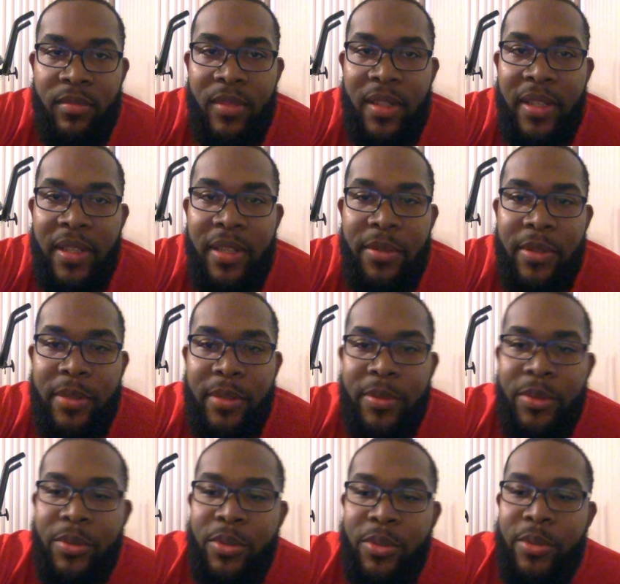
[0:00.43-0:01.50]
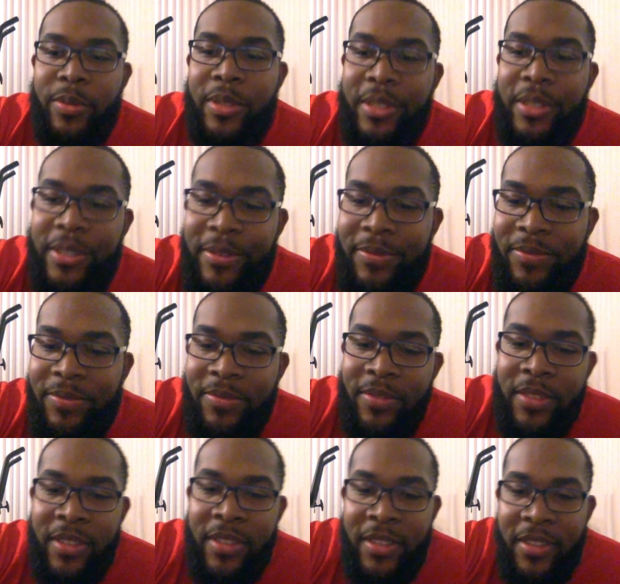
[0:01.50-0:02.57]
Hey, what up, YouTube?
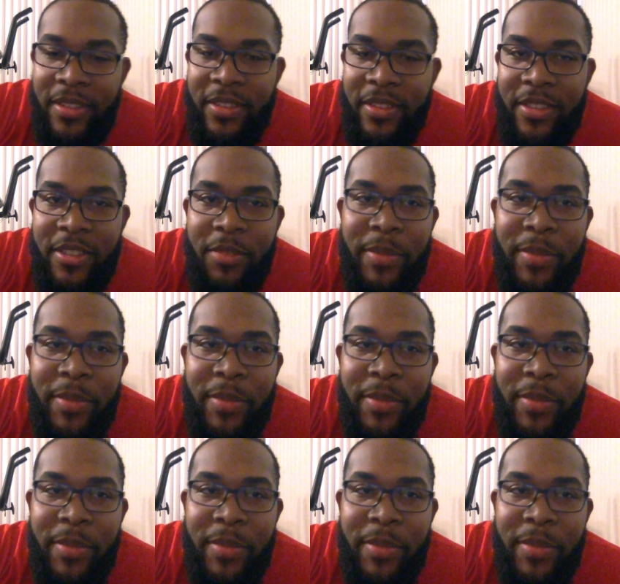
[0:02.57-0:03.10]
Just